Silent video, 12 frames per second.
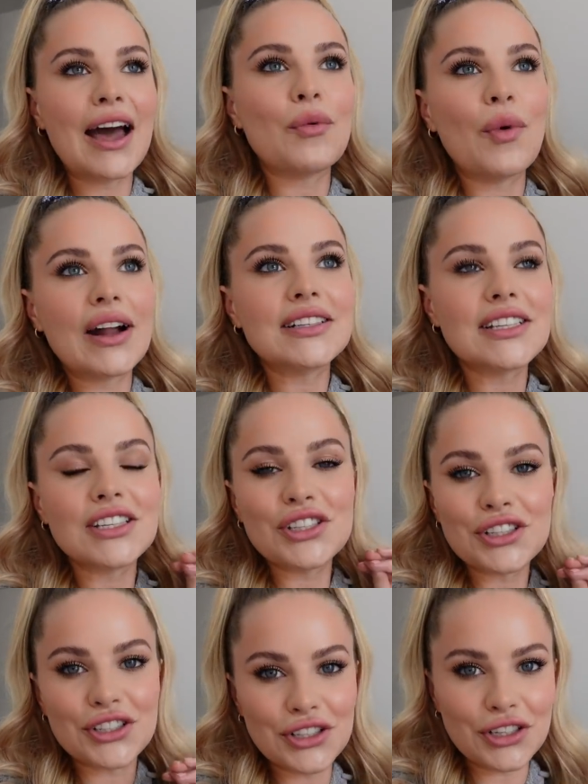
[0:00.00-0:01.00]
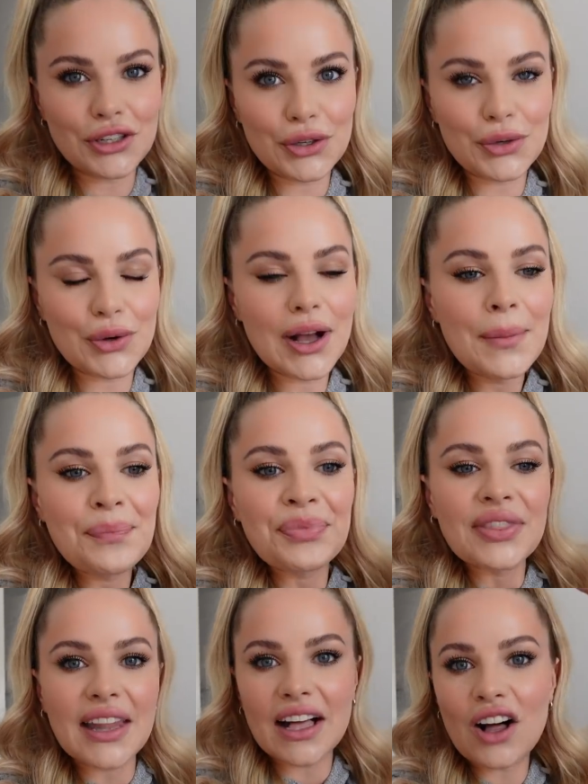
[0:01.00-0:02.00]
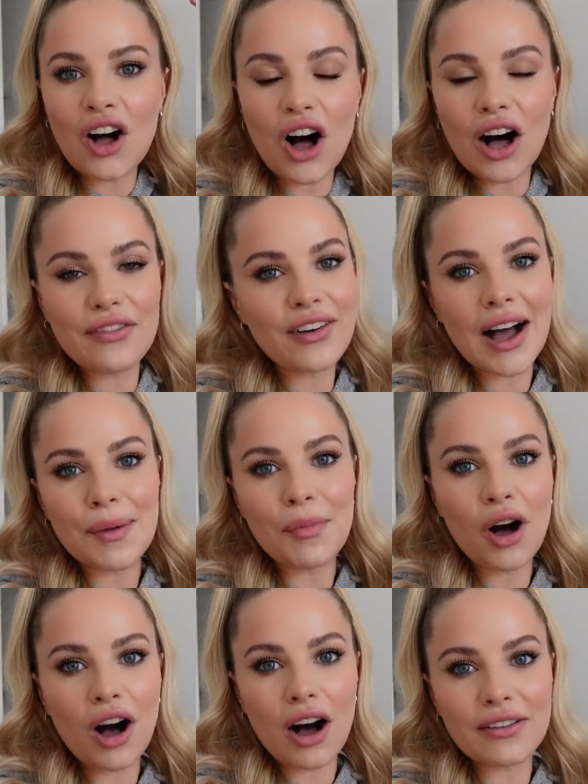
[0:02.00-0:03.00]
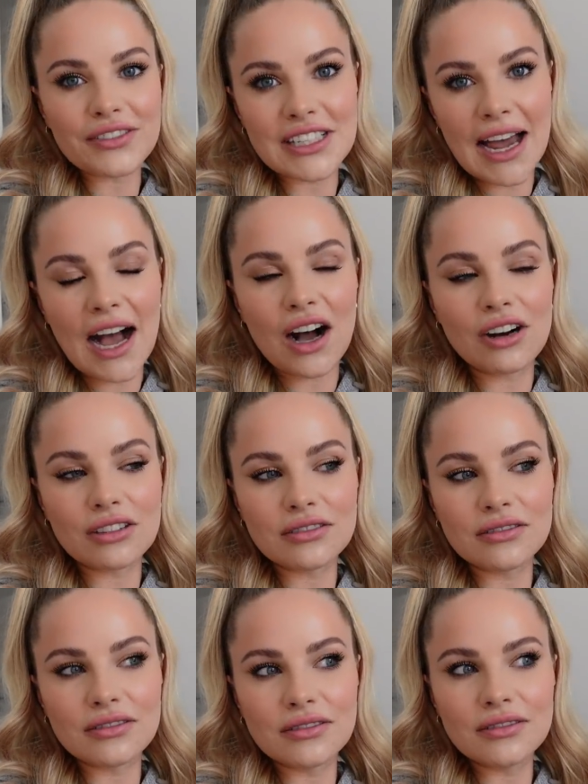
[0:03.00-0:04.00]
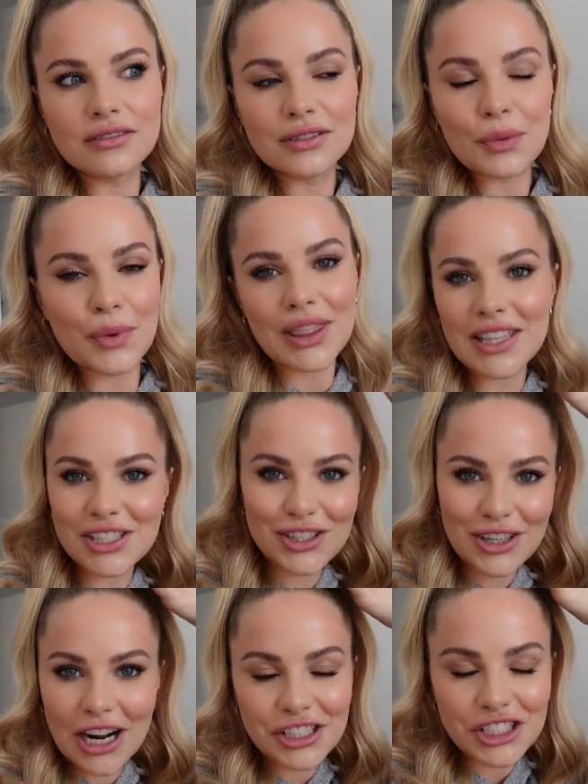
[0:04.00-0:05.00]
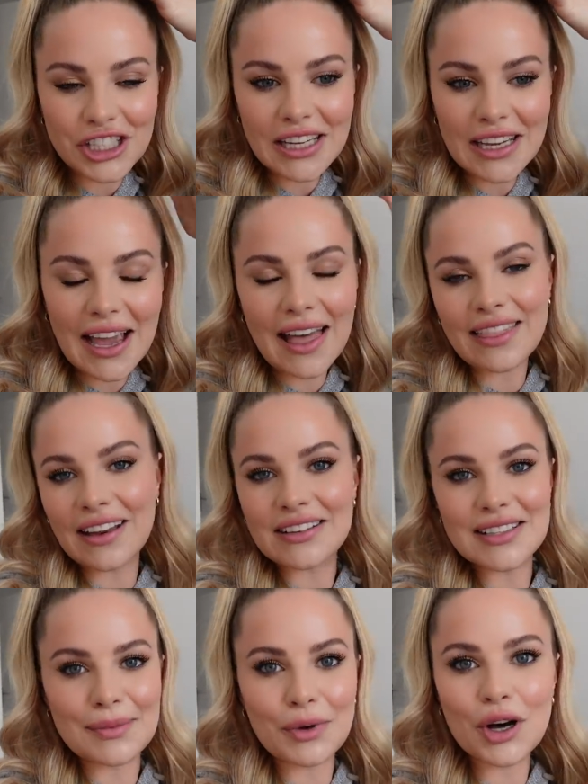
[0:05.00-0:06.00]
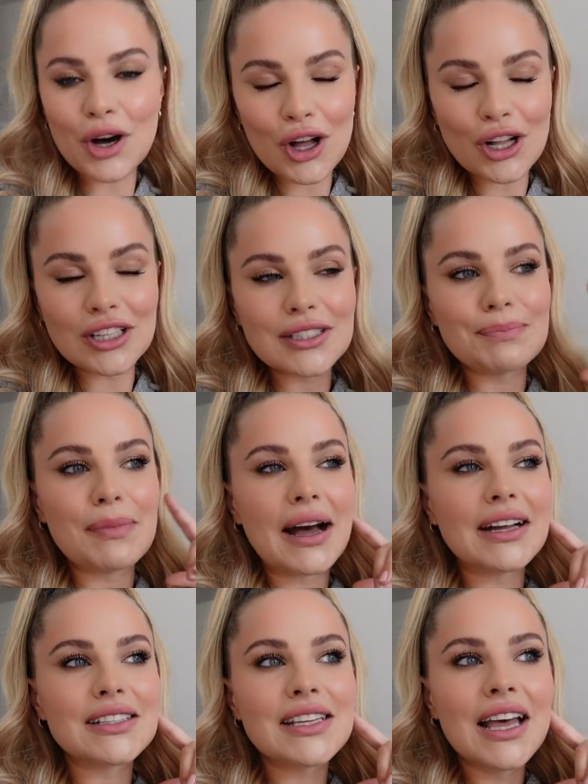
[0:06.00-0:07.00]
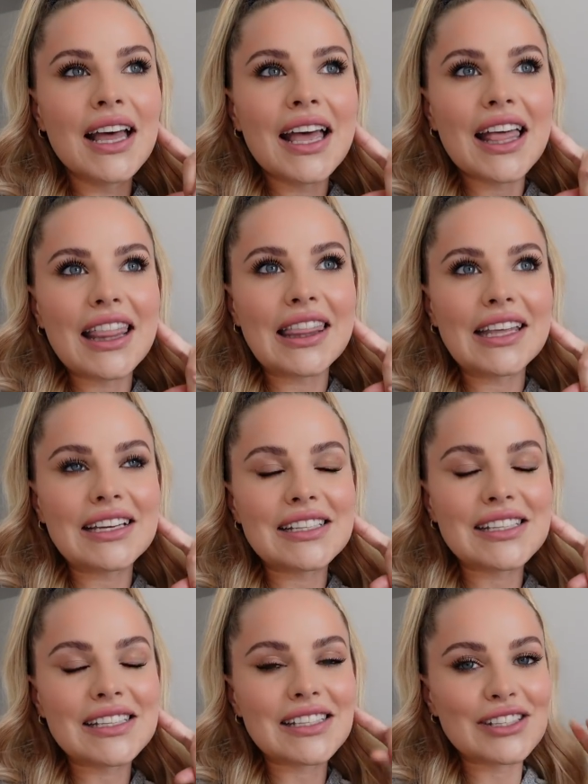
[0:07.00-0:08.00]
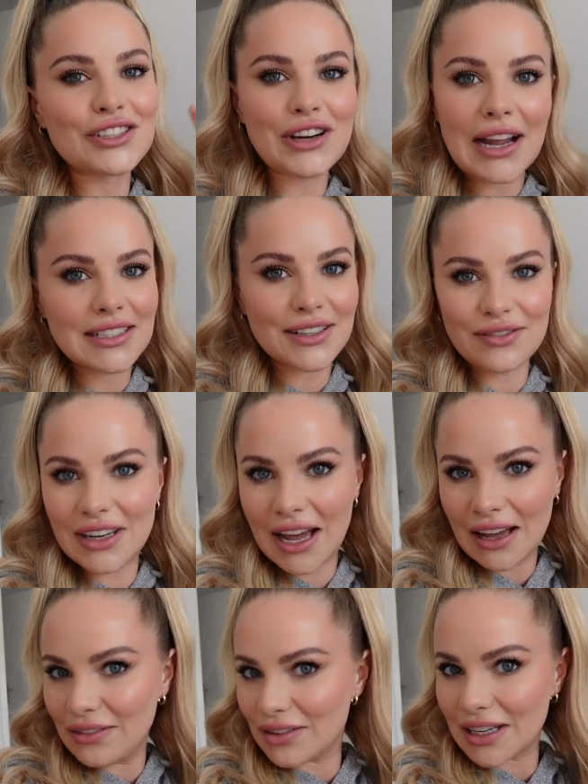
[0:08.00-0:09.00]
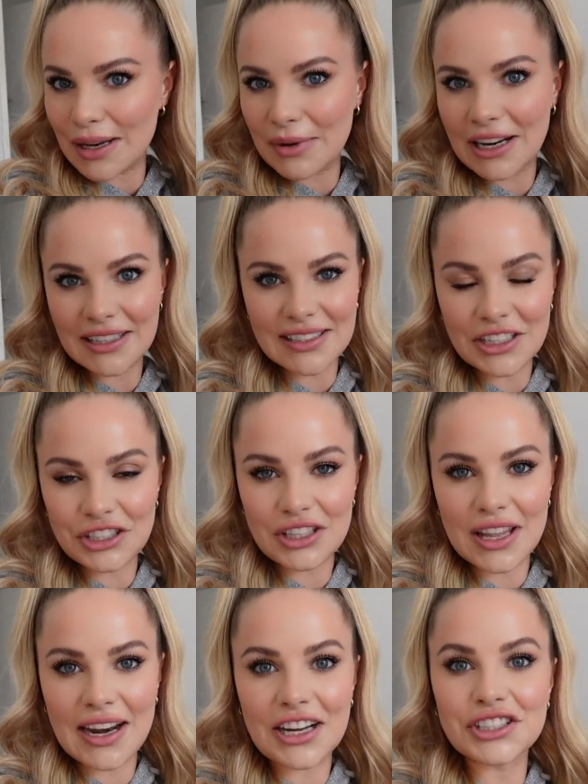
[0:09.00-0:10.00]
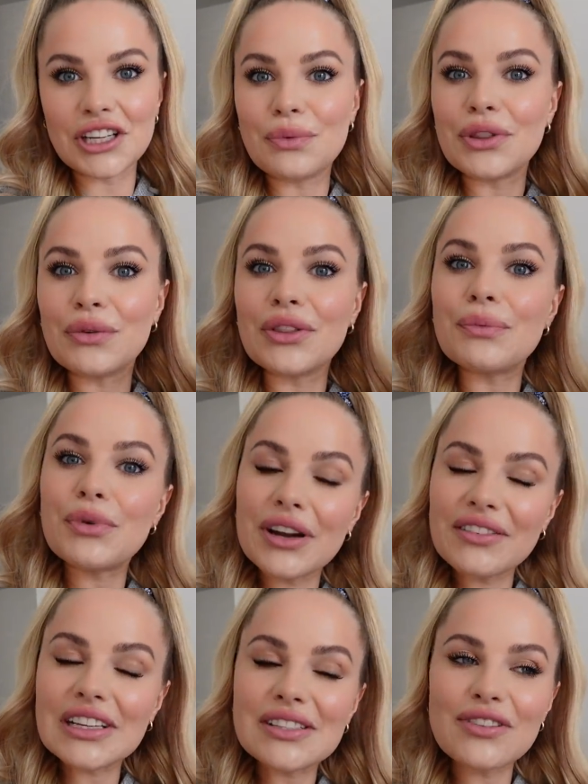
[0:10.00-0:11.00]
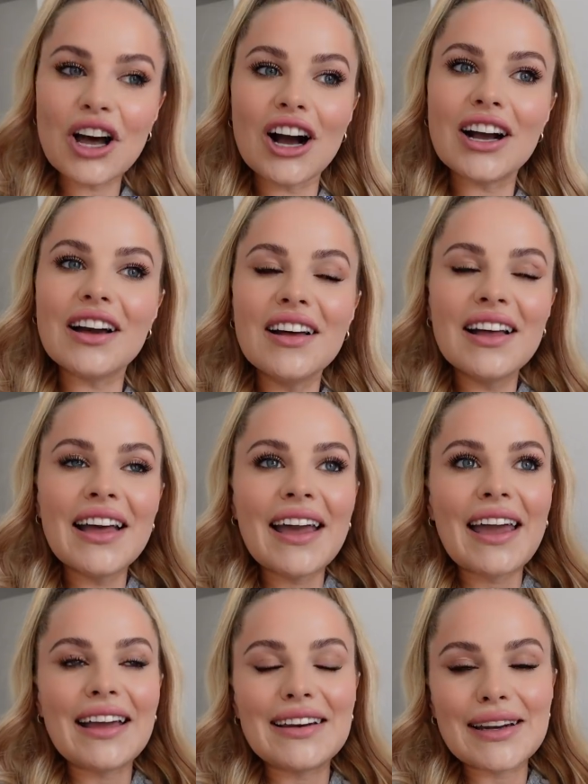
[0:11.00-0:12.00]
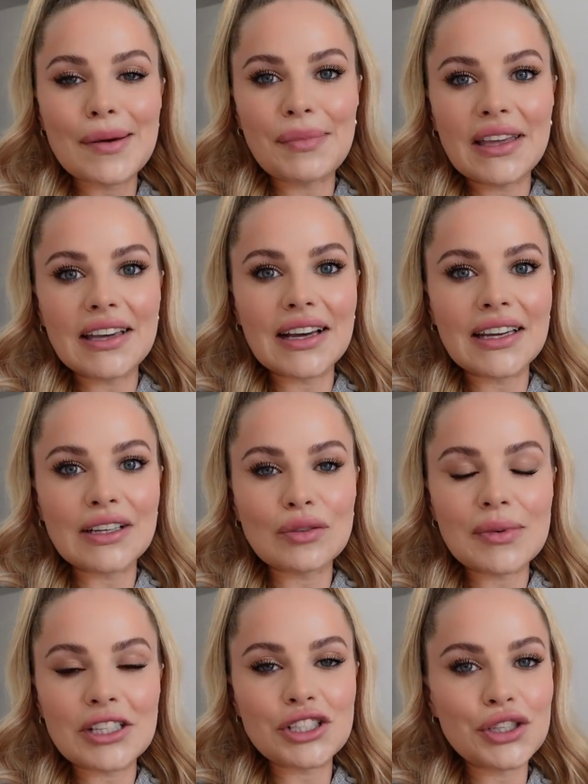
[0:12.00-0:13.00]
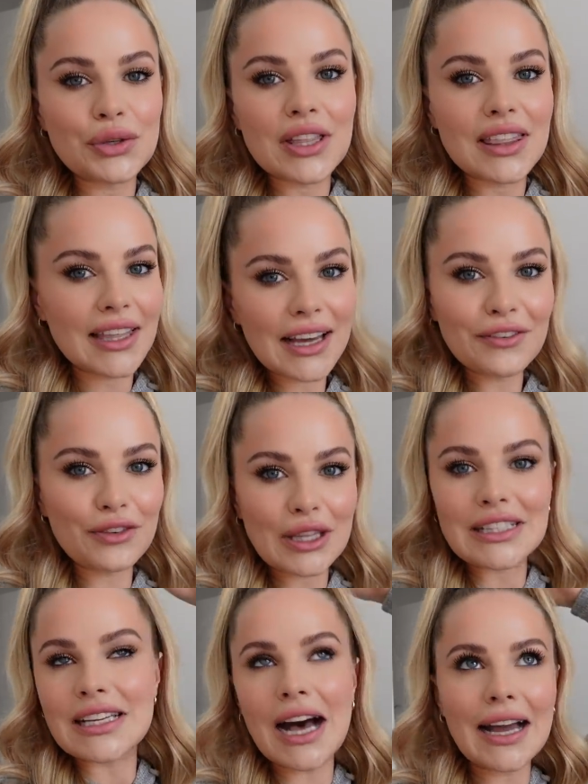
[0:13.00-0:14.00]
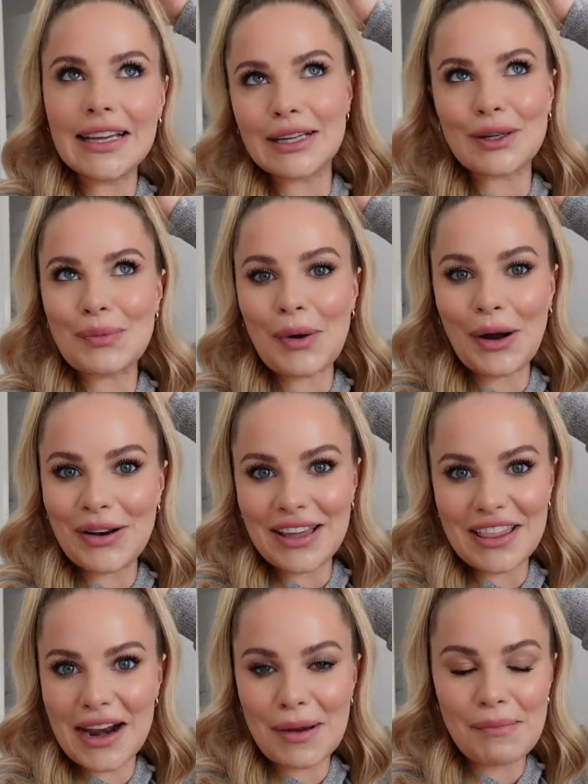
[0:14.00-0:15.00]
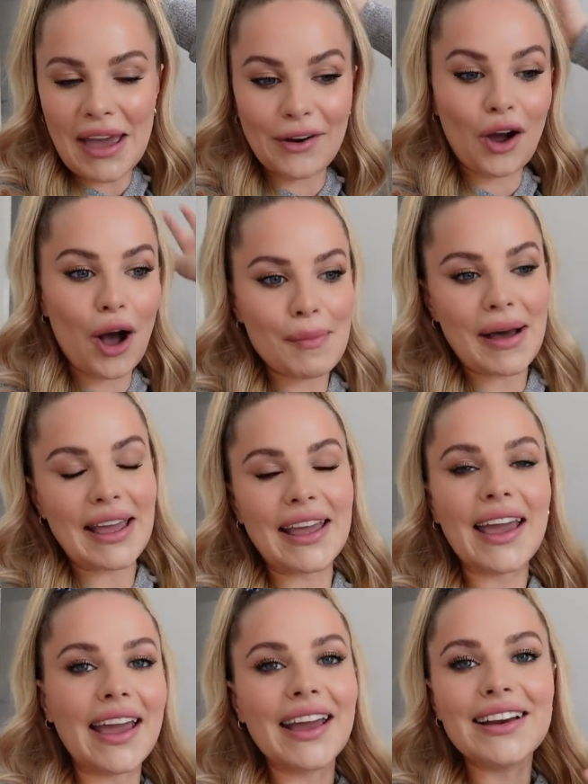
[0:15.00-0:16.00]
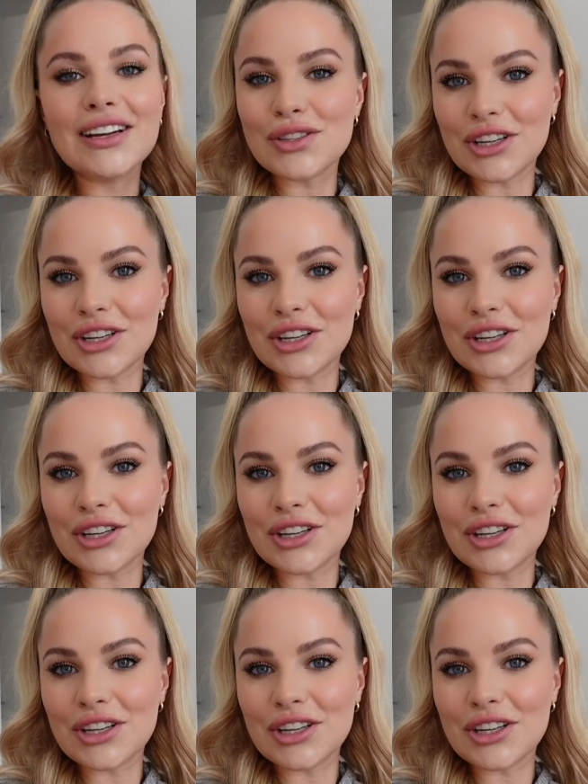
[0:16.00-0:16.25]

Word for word: I wanted to do like a half up, half down with the scrunchie and then some curls, but this Strands of Love clip-in extension that I shared with you in the previous vlog ended up being a little bit too thick for the tiny little pony that I made on my head.